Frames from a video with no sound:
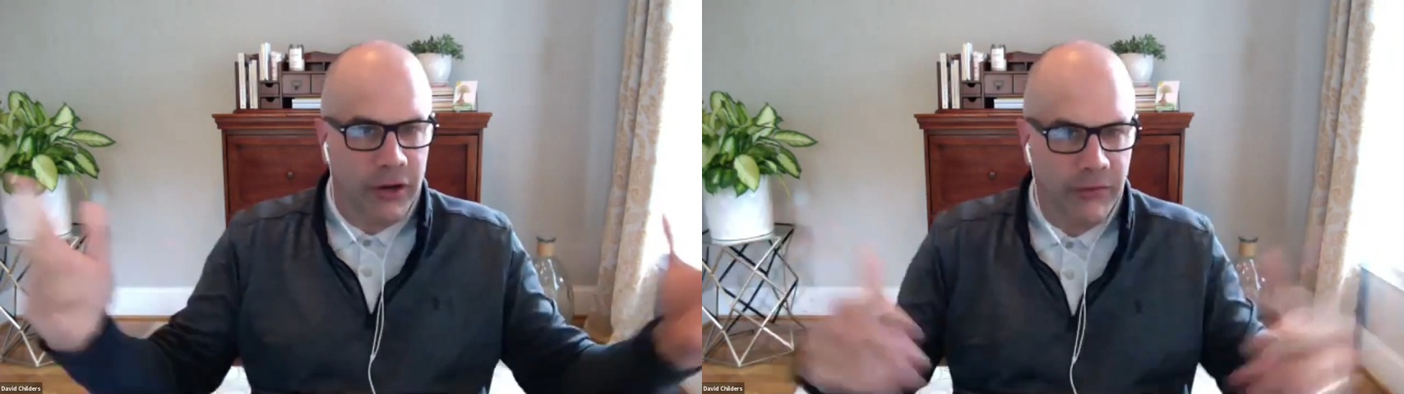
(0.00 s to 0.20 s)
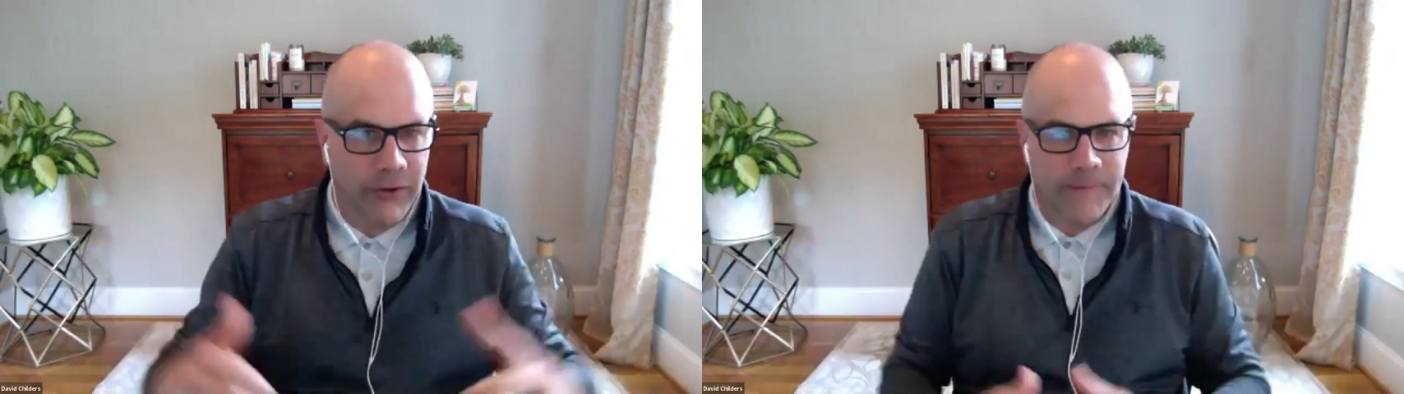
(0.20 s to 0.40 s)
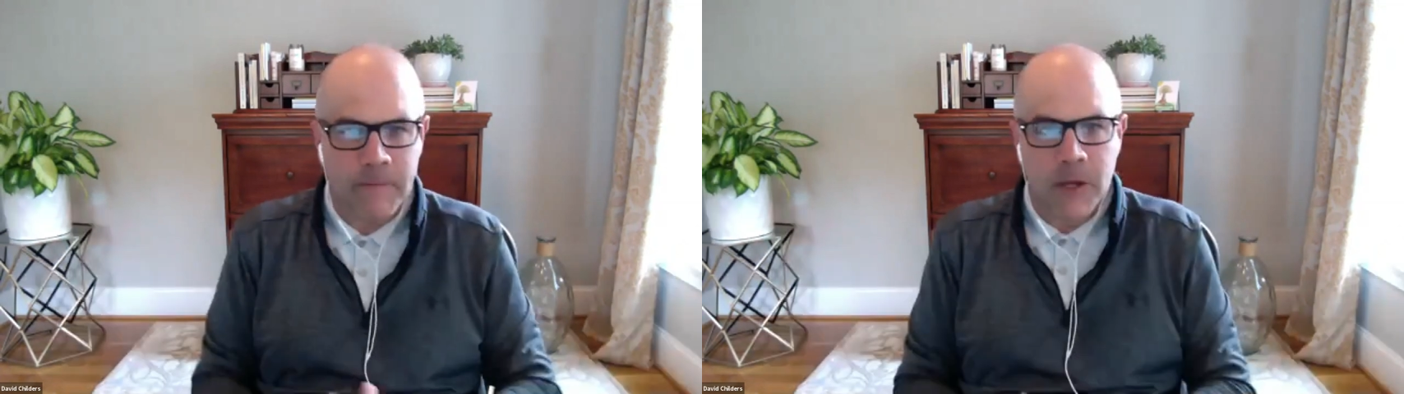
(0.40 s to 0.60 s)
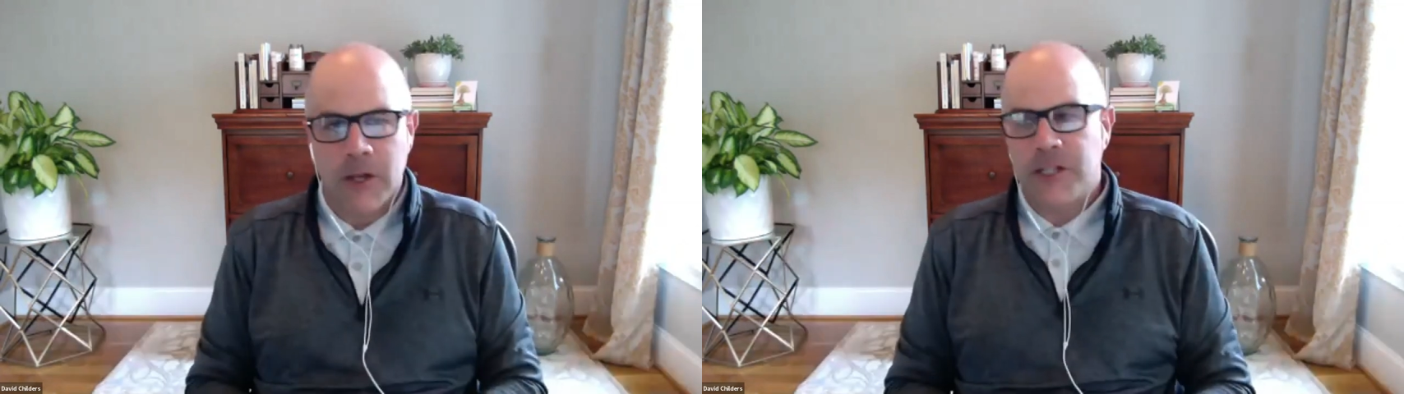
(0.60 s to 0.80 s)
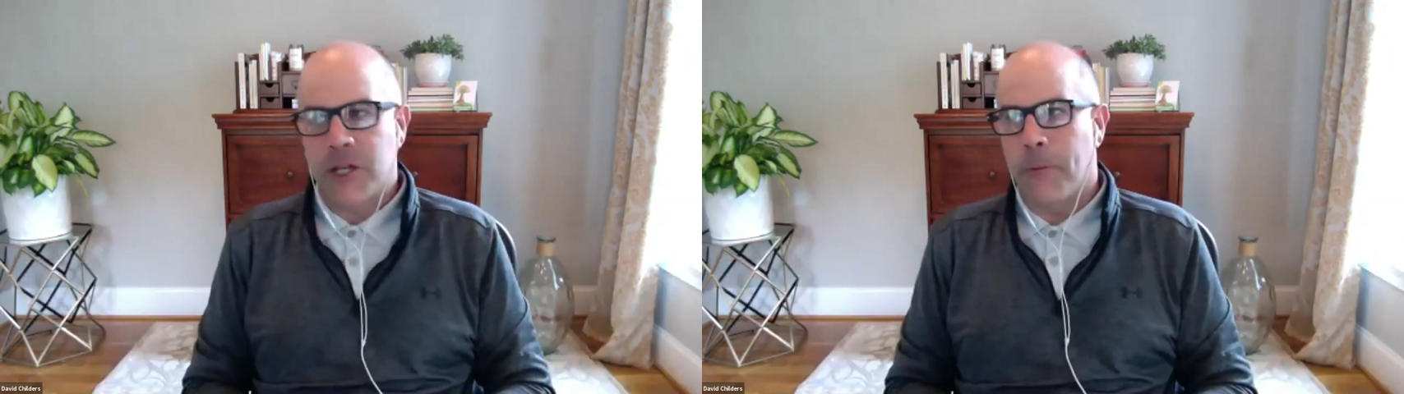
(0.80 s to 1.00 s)
over it.
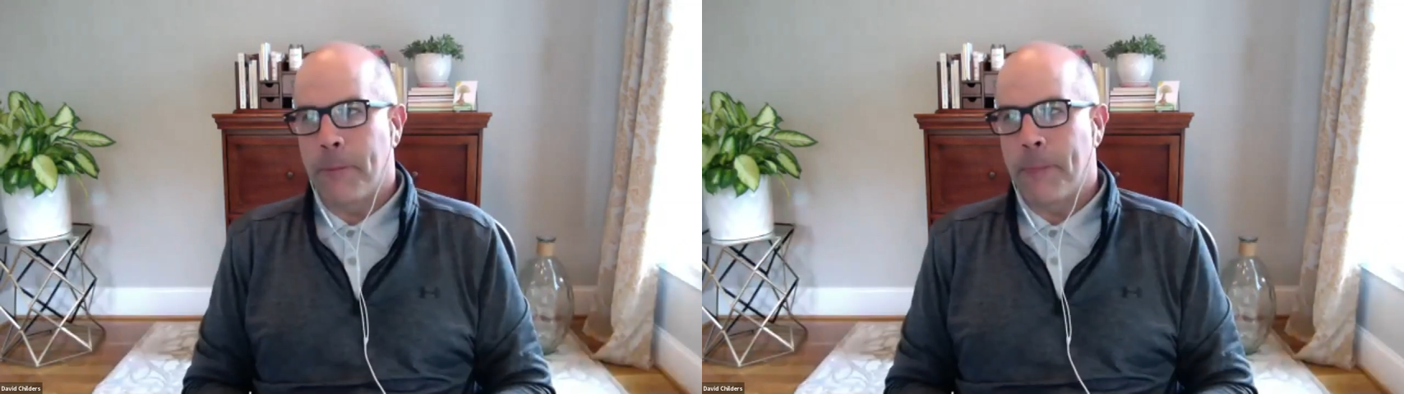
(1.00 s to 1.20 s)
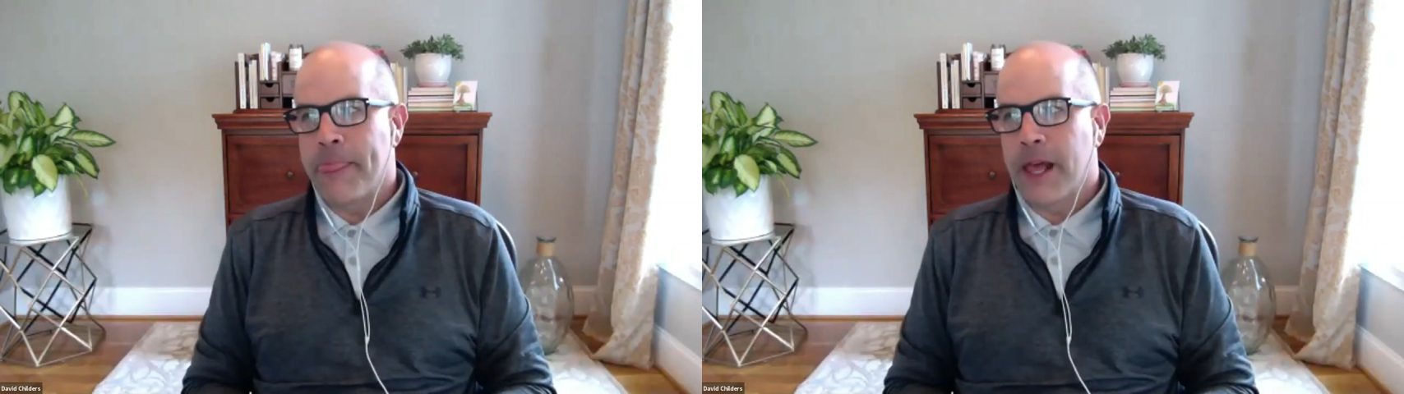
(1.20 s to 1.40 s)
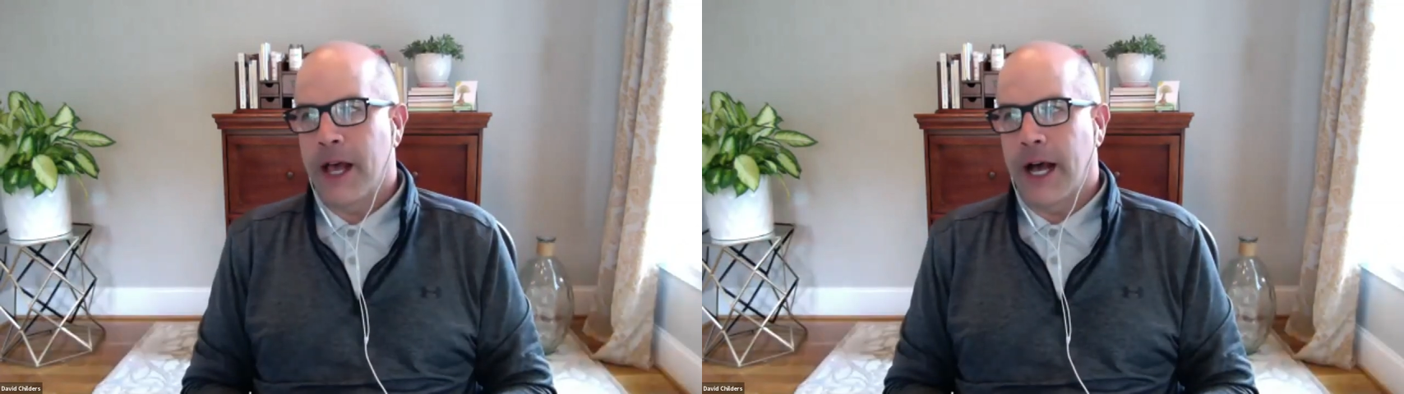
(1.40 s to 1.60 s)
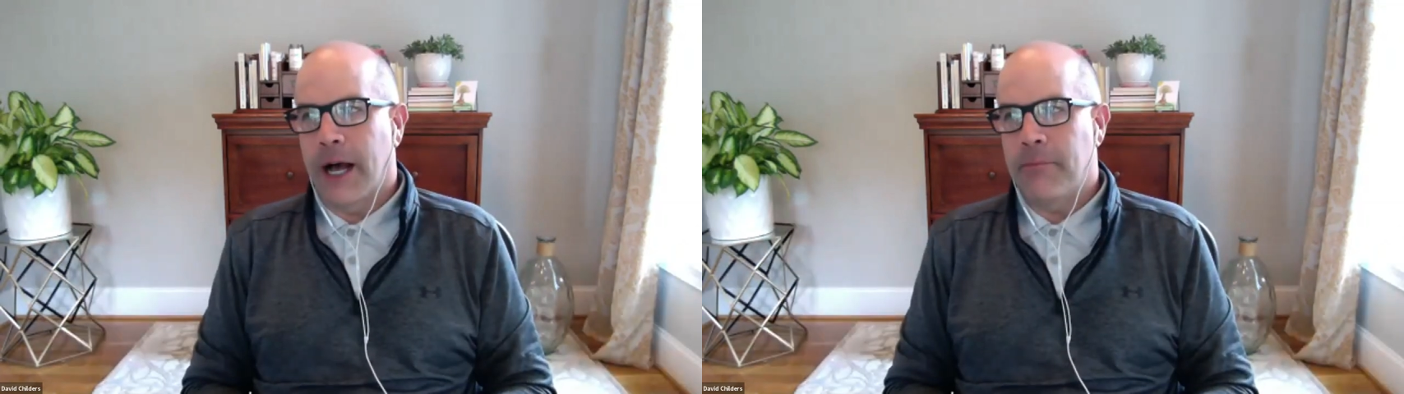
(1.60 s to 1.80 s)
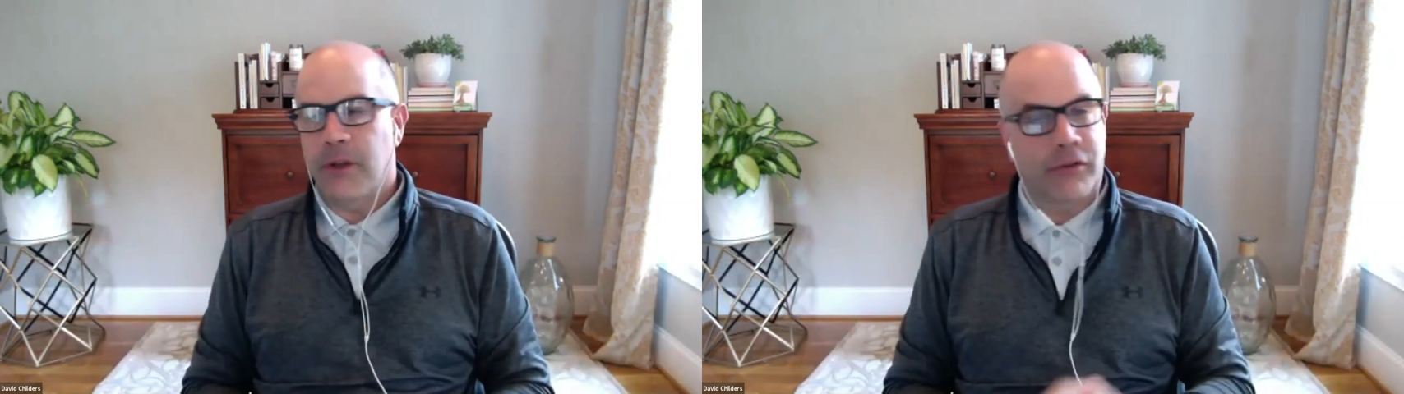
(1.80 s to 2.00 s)
So
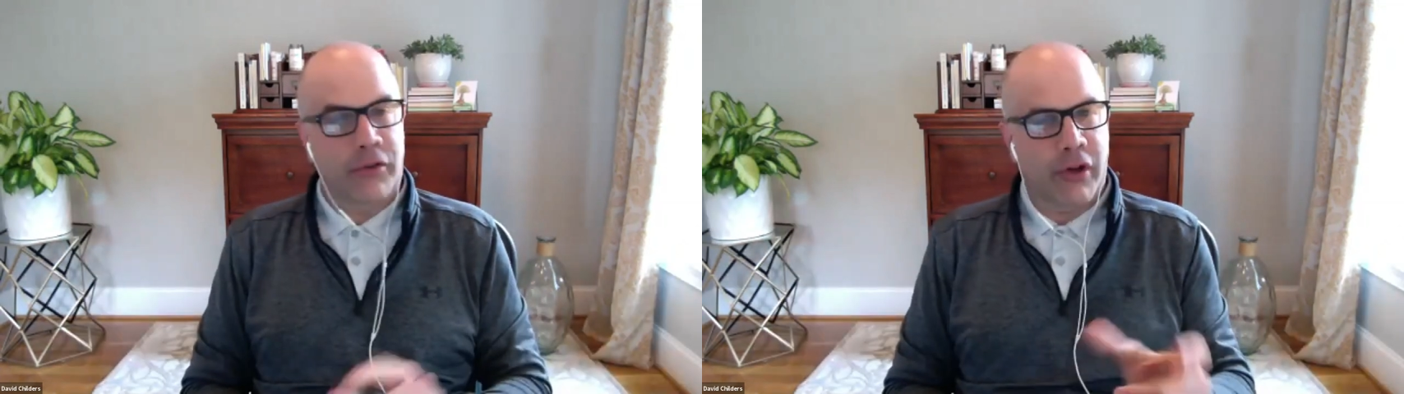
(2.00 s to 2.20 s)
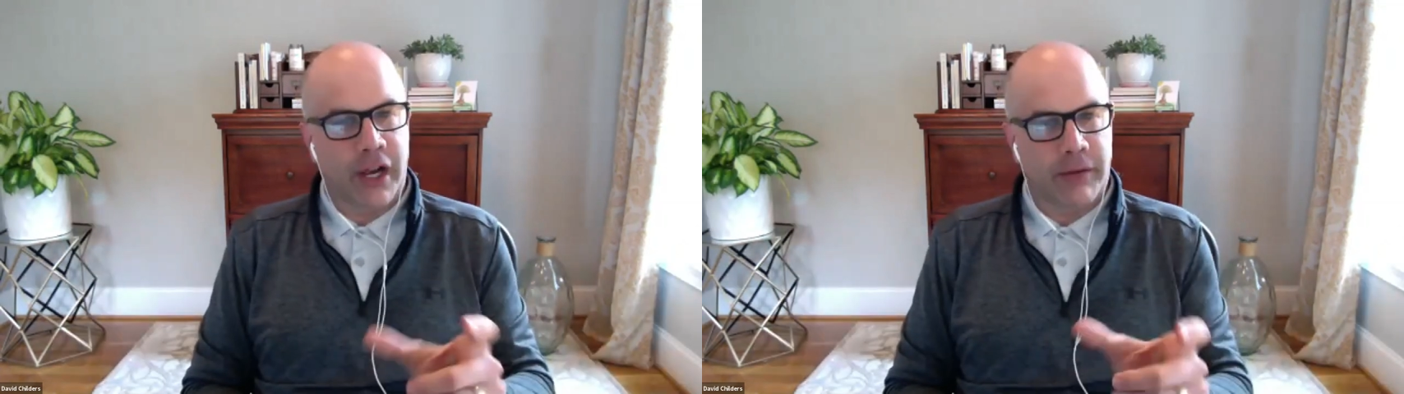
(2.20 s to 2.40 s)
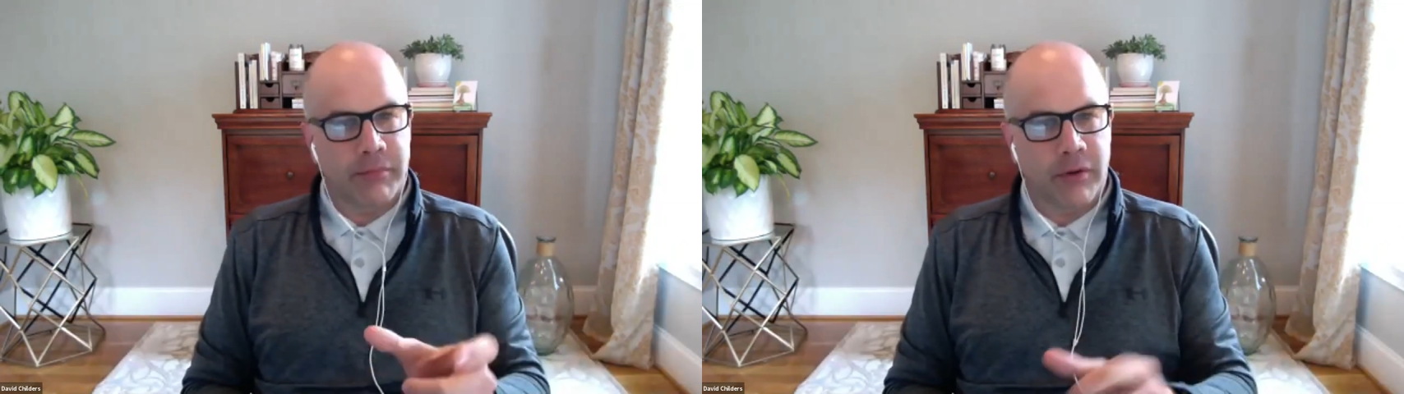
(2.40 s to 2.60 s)
there are a lot